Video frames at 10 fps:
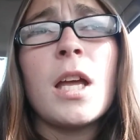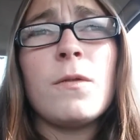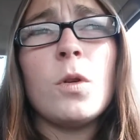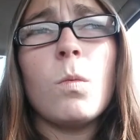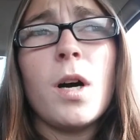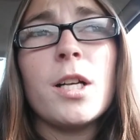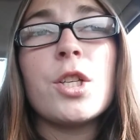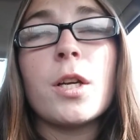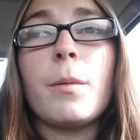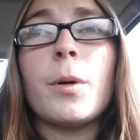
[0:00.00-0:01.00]
If you
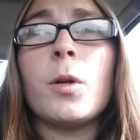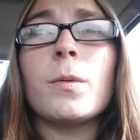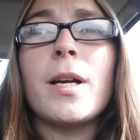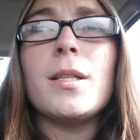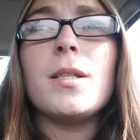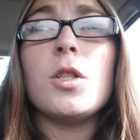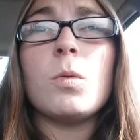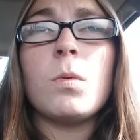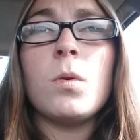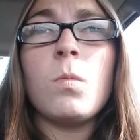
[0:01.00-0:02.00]
watch a barrel race,
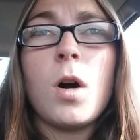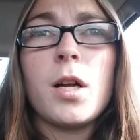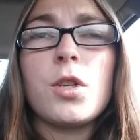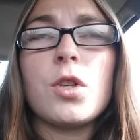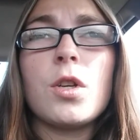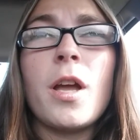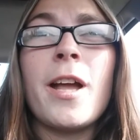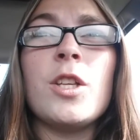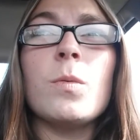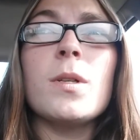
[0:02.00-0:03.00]
you will watch
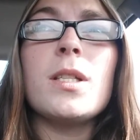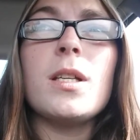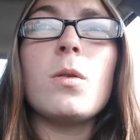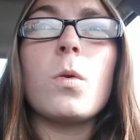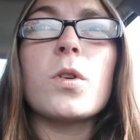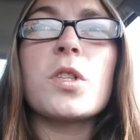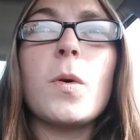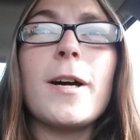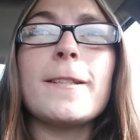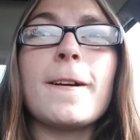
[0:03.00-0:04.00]
and you will see a horse
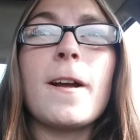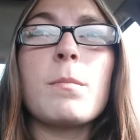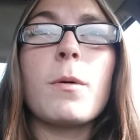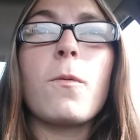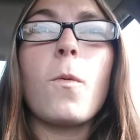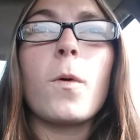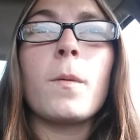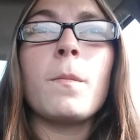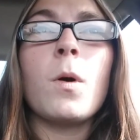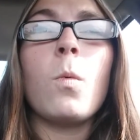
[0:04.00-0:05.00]
go out there and
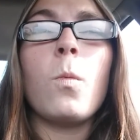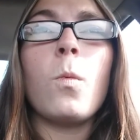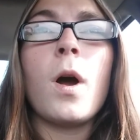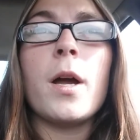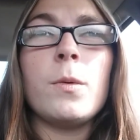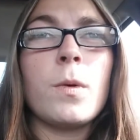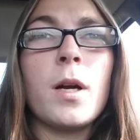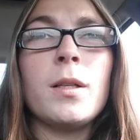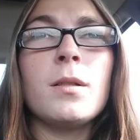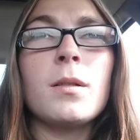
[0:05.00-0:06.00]
perform a
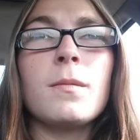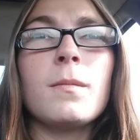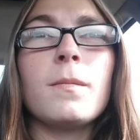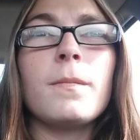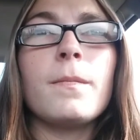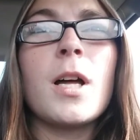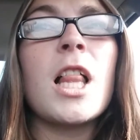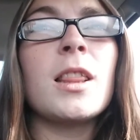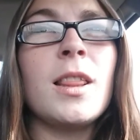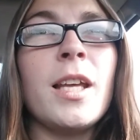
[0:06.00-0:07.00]
run
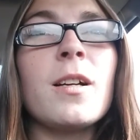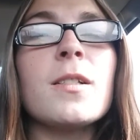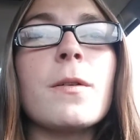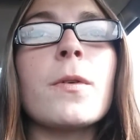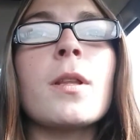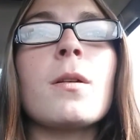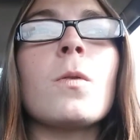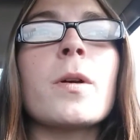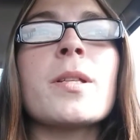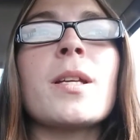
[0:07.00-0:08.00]
a little different than a
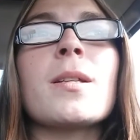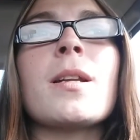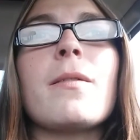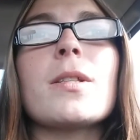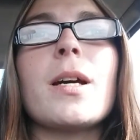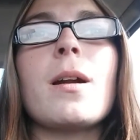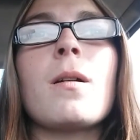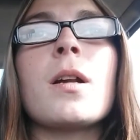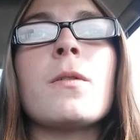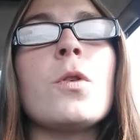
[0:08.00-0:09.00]
horse that doesn't have a tie
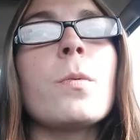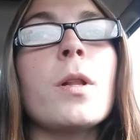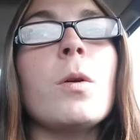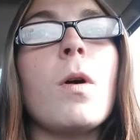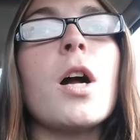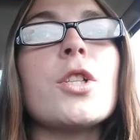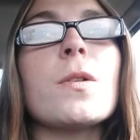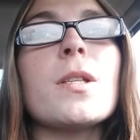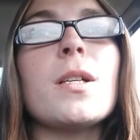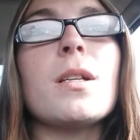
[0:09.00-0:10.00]
down on. If you really watch,
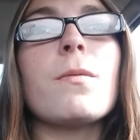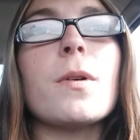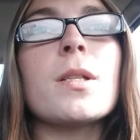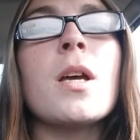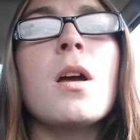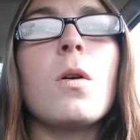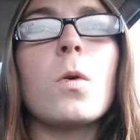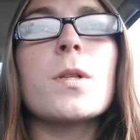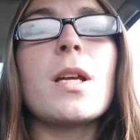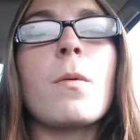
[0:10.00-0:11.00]
you'll see a difference. A
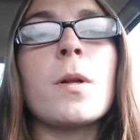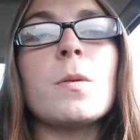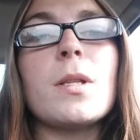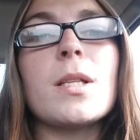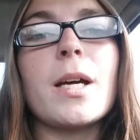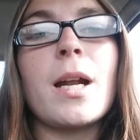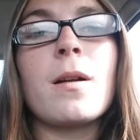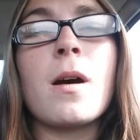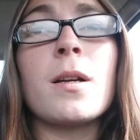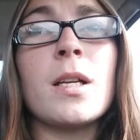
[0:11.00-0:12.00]
horse that runs with a tie
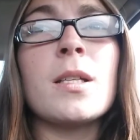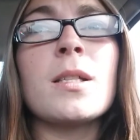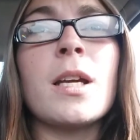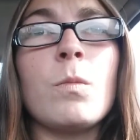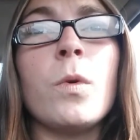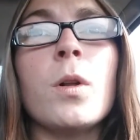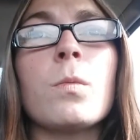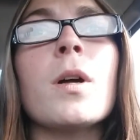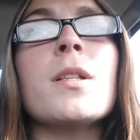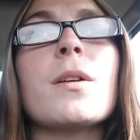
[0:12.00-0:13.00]
down on is and will
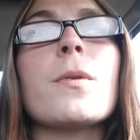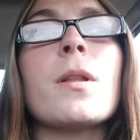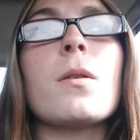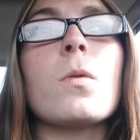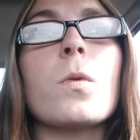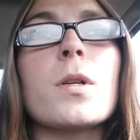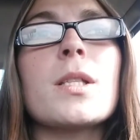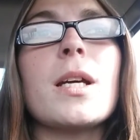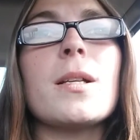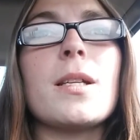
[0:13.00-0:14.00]
run different than a
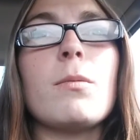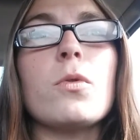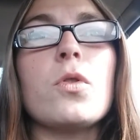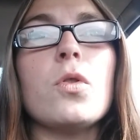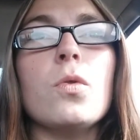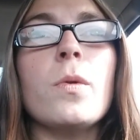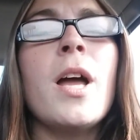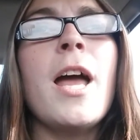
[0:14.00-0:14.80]
horse that is able to